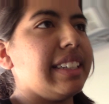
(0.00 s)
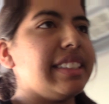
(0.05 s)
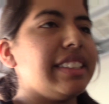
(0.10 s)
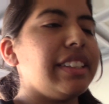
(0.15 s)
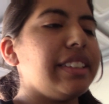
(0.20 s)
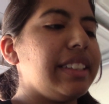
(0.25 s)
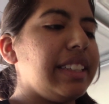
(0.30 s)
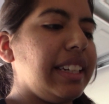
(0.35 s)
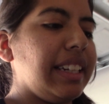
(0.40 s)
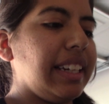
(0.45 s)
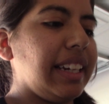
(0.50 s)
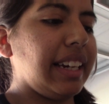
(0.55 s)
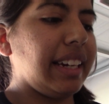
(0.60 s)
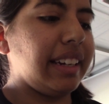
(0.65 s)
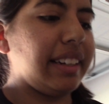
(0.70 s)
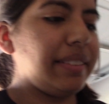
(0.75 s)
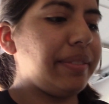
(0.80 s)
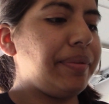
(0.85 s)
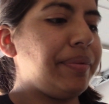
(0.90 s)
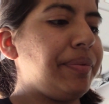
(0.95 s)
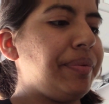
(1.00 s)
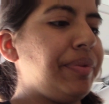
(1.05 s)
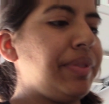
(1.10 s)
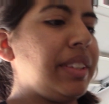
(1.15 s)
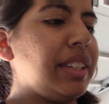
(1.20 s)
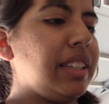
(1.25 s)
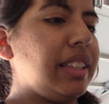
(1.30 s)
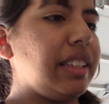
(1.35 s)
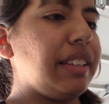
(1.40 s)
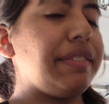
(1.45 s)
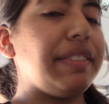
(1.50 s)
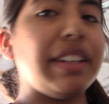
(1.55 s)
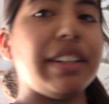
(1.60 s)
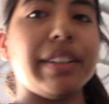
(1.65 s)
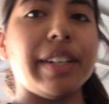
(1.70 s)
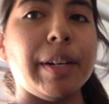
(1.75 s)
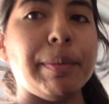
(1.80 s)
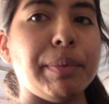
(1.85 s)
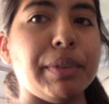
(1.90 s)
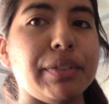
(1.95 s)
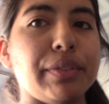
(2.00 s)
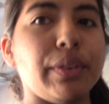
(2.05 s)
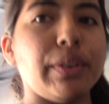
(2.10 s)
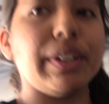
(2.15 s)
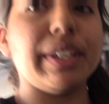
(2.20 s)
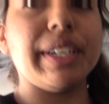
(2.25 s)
Still need to get the fender apron for